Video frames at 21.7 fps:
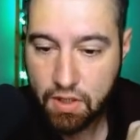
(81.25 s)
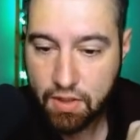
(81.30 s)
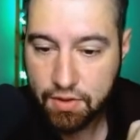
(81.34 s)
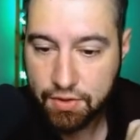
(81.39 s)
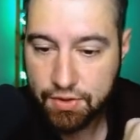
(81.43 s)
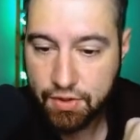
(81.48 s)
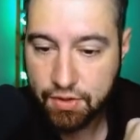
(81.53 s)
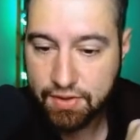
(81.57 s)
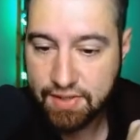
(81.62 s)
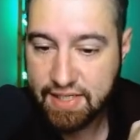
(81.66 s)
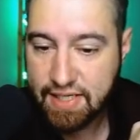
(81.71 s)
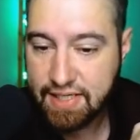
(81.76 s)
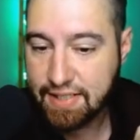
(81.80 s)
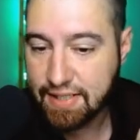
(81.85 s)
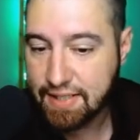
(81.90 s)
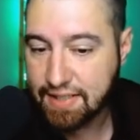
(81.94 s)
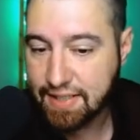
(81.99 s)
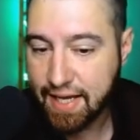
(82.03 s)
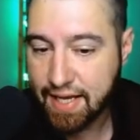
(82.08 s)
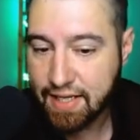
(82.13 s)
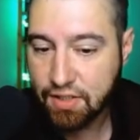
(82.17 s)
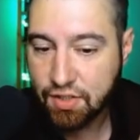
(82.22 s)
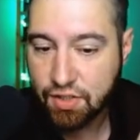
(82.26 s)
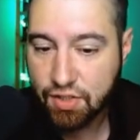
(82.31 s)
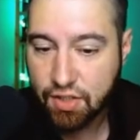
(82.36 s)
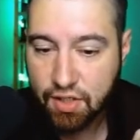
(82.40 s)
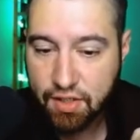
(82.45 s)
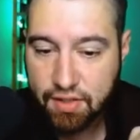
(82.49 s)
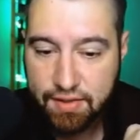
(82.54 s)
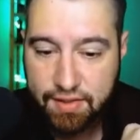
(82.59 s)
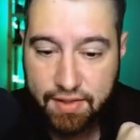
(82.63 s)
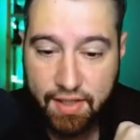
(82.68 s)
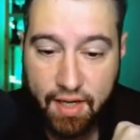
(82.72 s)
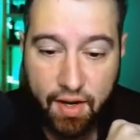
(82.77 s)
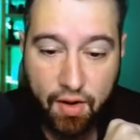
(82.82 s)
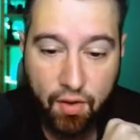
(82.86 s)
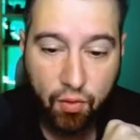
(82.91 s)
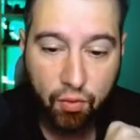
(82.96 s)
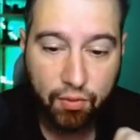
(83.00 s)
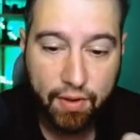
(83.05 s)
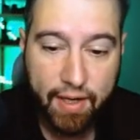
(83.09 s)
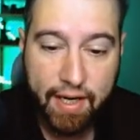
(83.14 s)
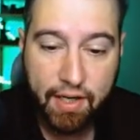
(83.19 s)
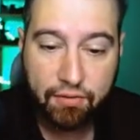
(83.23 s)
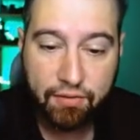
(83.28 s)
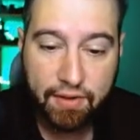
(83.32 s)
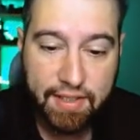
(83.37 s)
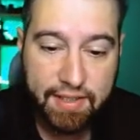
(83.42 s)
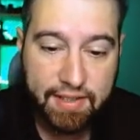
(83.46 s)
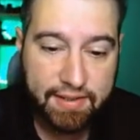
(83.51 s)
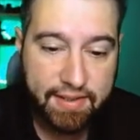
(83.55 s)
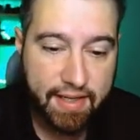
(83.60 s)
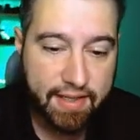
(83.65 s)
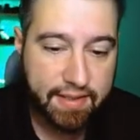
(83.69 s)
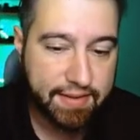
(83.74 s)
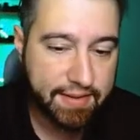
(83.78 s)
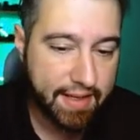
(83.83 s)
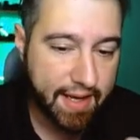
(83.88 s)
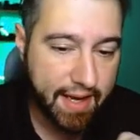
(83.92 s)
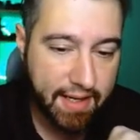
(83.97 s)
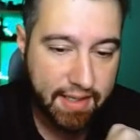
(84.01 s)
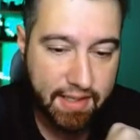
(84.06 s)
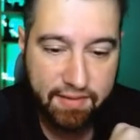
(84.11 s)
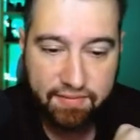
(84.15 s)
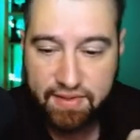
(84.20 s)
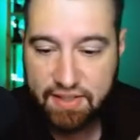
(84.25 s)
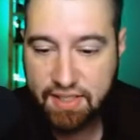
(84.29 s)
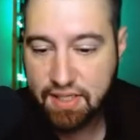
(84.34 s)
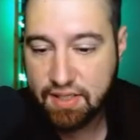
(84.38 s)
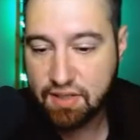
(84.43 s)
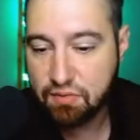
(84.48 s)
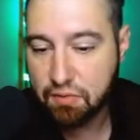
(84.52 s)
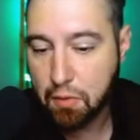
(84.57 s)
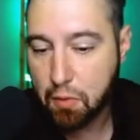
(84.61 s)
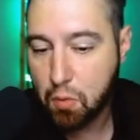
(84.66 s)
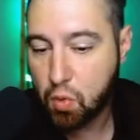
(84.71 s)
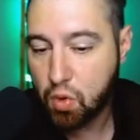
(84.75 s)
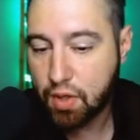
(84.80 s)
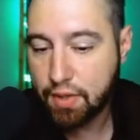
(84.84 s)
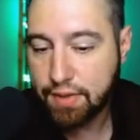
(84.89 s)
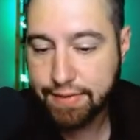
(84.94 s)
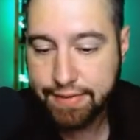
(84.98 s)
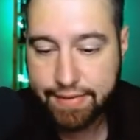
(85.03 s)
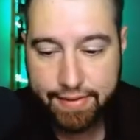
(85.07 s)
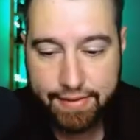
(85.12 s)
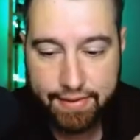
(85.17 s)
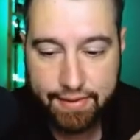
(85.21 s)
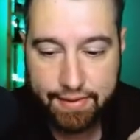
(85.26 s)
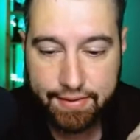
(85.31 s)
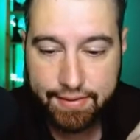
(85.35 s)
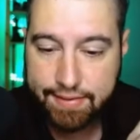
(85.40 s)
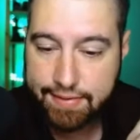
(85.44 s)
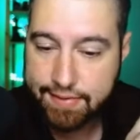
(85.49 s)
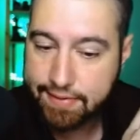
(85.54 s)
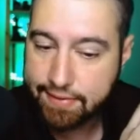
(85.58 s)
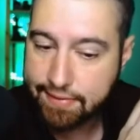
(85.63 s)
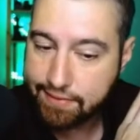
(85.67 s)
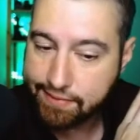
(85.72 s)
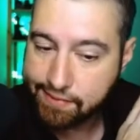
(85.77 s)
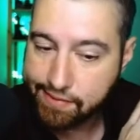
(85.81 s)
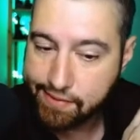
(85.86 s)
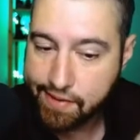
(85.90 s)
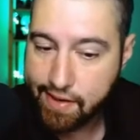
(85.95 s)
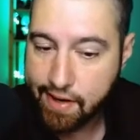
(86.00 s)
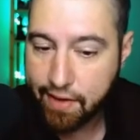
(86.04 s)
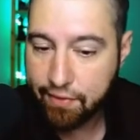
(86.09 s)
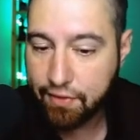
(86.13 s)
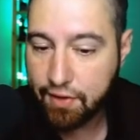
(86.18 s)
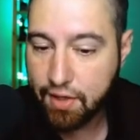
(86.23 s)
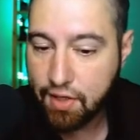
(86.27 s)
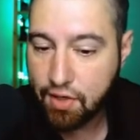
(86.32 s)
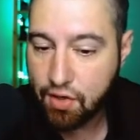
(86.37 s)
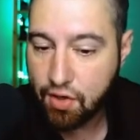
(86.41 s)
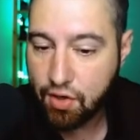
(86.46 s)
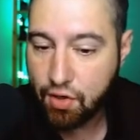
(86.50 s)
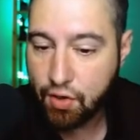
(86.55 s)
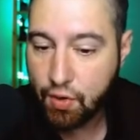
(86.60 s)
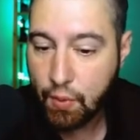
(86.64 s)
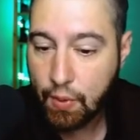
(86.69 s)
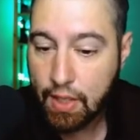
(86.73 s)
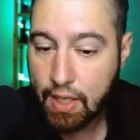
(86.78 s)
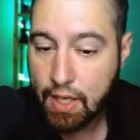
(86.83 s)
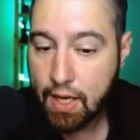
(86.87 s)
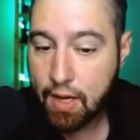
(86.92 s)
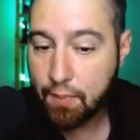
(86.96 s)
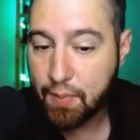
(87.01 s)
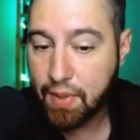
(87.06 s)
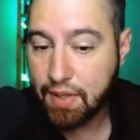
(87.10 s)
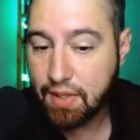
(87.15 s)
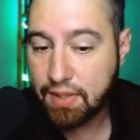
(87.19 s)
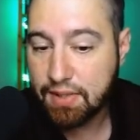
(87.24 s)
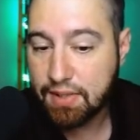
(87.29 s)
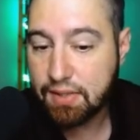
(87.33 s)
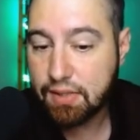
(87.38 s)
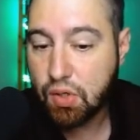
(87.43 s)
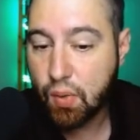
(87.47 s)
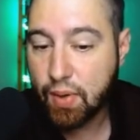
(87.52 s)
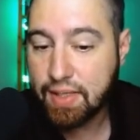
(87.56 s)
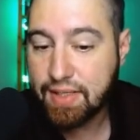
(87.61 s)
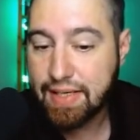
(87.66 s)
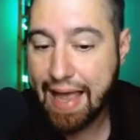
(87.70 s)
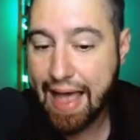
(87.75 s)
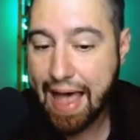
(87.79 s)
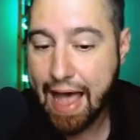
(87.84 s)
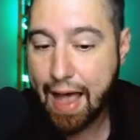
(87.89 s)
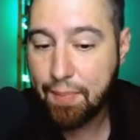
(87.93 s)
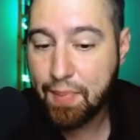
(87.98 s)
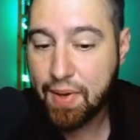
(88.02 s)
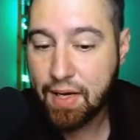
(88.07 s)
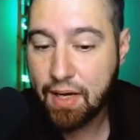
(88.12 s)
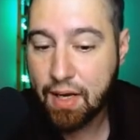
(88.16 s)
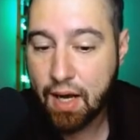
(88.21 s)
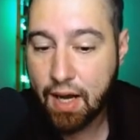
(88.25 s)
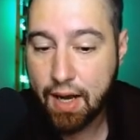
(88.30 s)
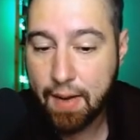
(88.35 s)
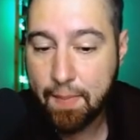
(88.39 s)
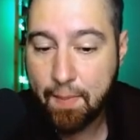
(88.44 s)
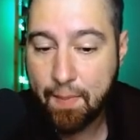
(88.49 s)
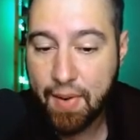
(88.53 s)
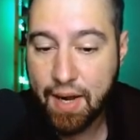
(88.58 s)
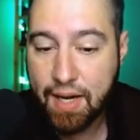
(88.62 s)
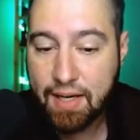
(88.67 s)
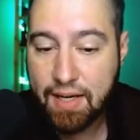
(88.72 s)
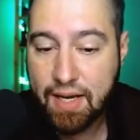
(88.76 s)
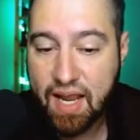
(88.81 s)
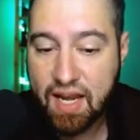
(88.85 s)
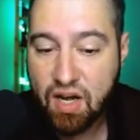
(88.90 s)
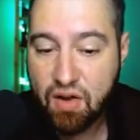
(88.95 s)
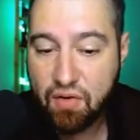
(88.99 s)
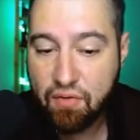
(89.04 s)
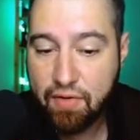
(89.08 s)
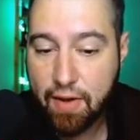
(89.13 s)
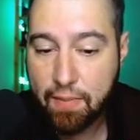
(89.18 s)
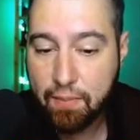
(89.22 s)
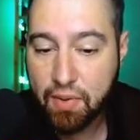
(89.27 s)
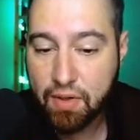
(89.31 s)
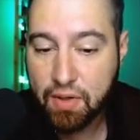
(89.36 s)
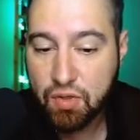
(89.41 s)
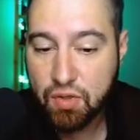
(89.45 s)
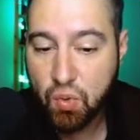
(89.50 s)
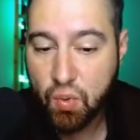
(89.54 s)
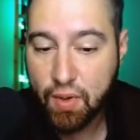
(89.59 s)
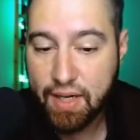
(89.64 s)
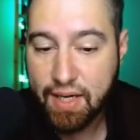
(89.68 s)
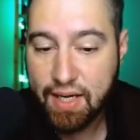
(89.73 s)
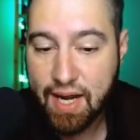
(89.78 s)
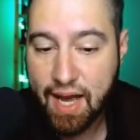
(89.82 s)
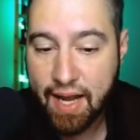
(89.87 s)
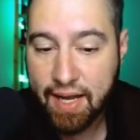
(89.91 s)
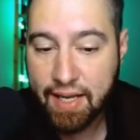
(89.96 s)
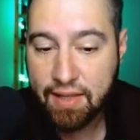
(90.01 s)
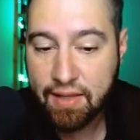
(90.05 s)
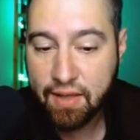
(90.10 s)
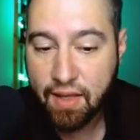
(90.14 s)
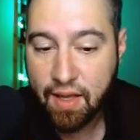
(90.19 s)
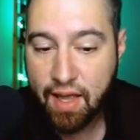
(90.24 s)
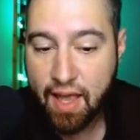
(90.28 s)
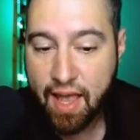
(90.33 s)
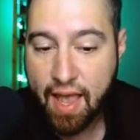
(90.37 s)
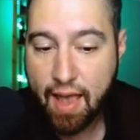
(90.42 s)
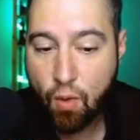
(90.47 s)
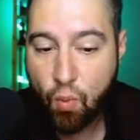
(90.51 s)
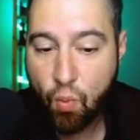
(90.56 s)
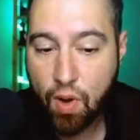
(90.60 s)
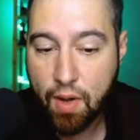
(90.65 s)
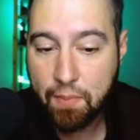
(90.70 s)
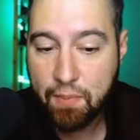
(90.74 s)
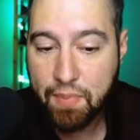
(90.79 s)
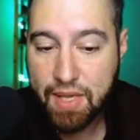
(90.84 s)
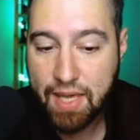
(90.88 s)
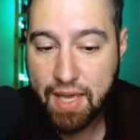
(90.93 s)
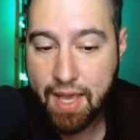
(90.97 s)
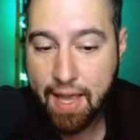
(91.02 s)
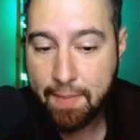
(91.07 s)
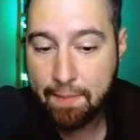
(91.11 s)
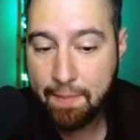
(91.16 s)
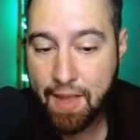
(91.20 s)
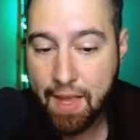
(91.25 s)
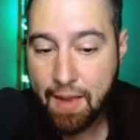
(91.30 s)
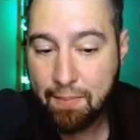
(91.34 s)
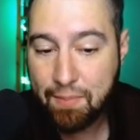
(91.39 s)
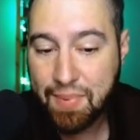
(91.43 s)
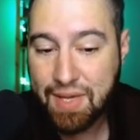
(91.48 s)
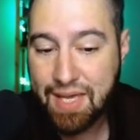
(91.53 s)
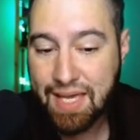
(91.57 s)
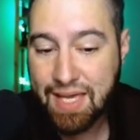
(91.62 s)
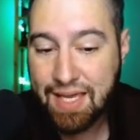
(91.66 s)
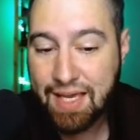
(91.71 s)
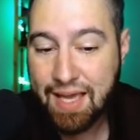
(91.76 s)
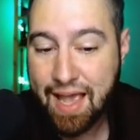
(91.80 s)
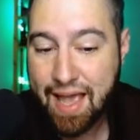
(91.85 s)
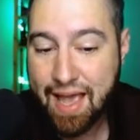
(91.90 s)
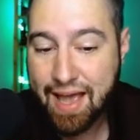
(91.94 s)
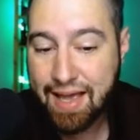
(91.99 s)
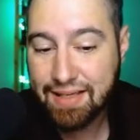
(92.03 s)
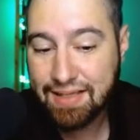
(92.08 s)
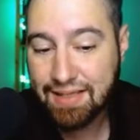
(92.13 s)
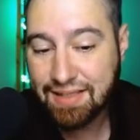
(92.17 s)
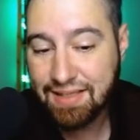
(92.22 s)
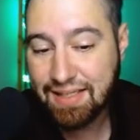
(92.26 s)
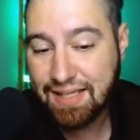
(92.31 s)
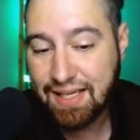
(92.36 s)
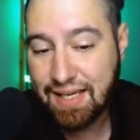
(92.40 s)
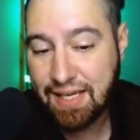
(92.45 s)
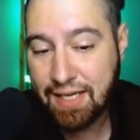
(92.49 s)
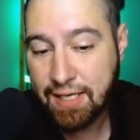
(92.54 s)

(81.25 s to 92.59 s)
So Season 10 starts, rank resets, end of season rewards. This is nothing new, but this is going to happen on Monday, November 29th at 1 p.m. PST.